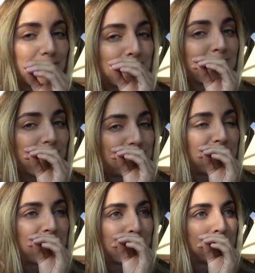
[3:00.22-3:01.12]
a firm
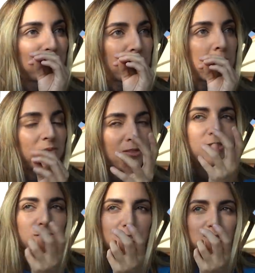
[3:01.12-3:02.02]
crunch.
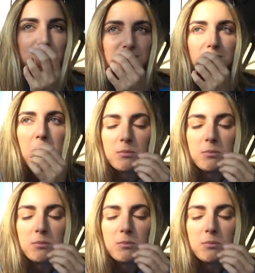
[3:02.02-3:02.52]
Very juicy.